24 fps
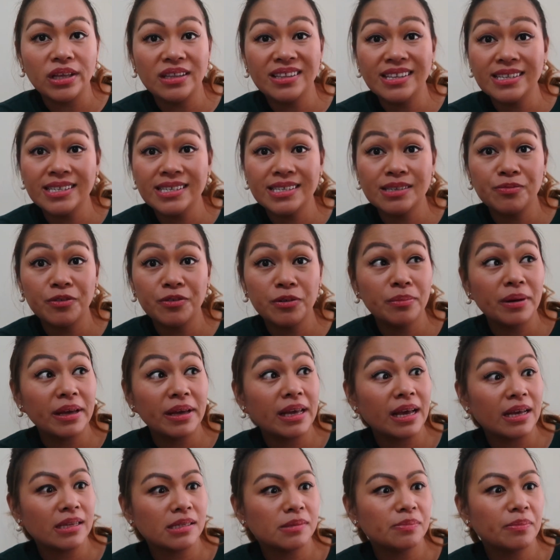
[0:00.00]
This is from my
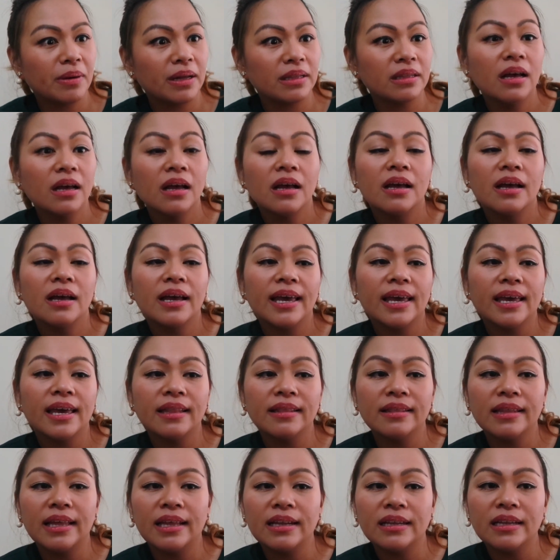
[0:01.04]
husband,
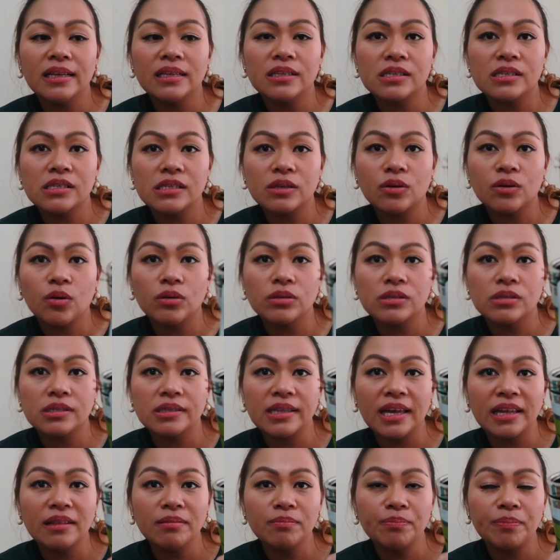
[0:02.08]
and then it's cost
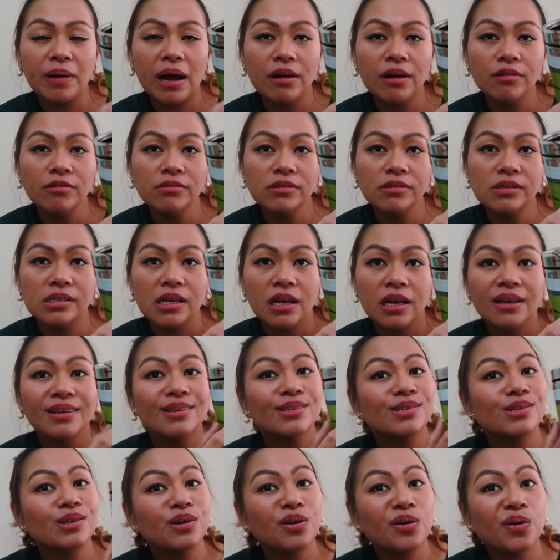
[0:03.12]
10 pounds,
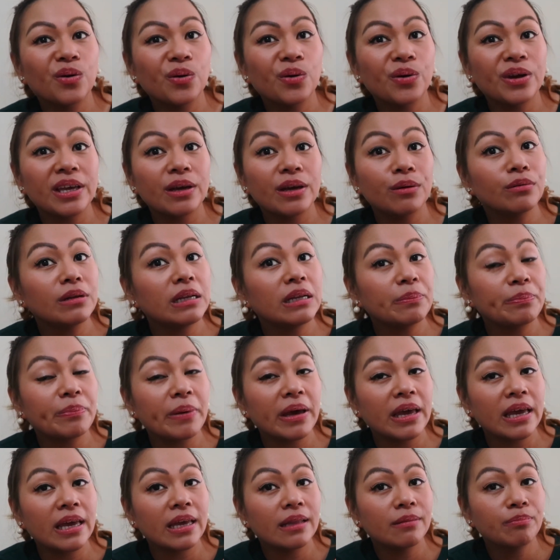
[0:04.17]
so he only
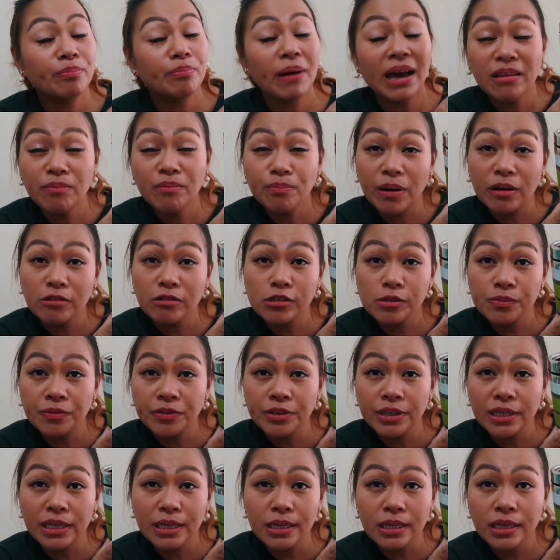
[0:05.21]
paid 5 pounds for
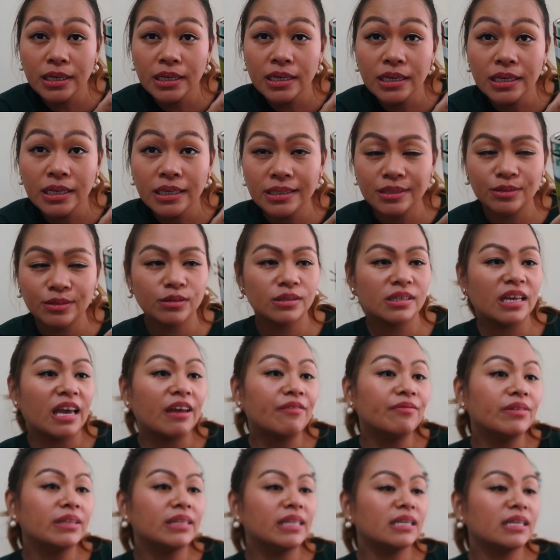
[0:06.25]
this because
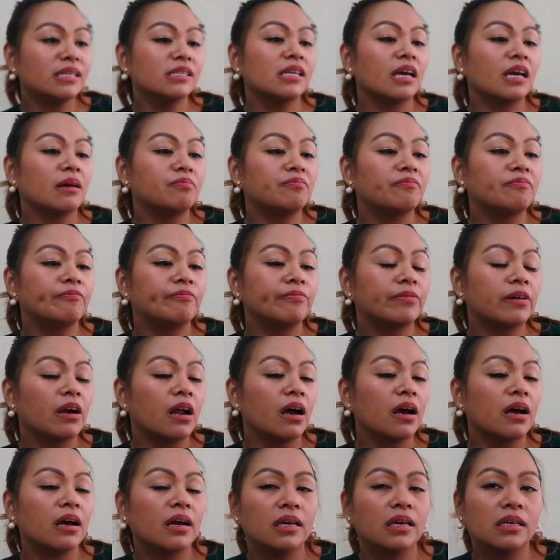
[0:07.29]
everything's half
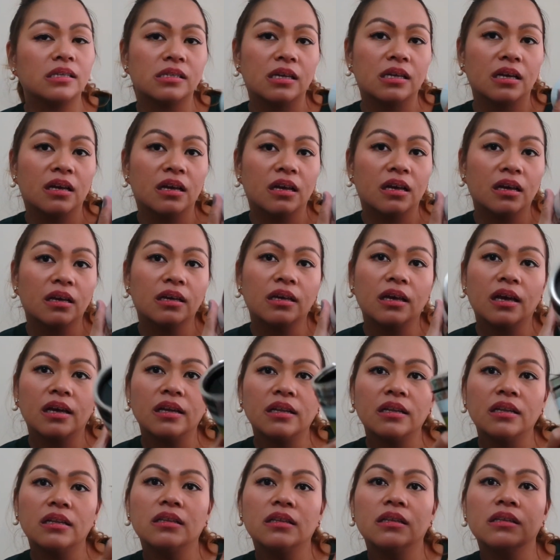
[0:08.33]
price. Yeah, he
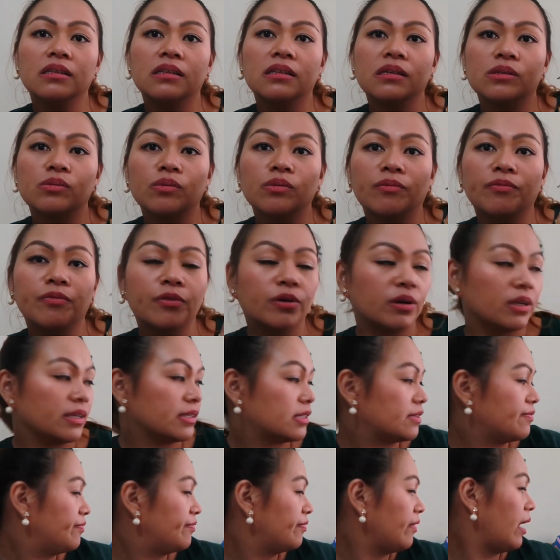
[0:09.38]
needed this one for his
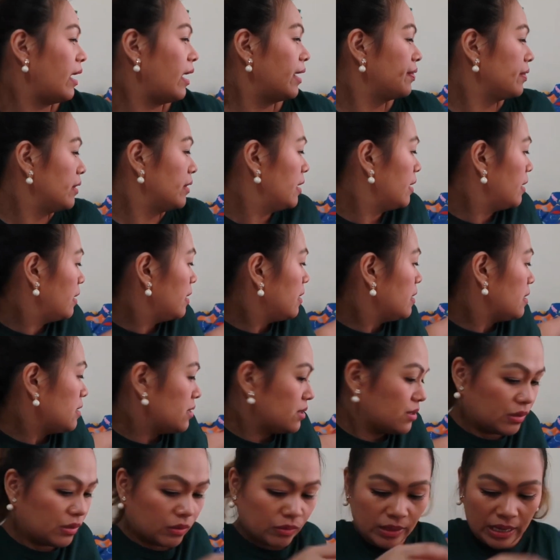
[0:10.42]
van.
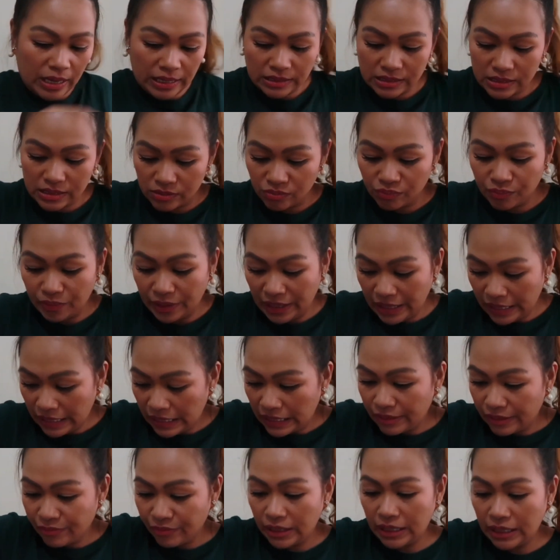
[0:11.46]
So that's
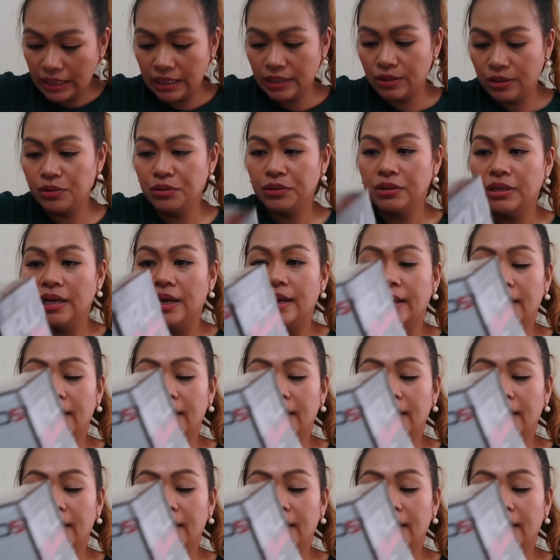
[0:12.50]
really, really good.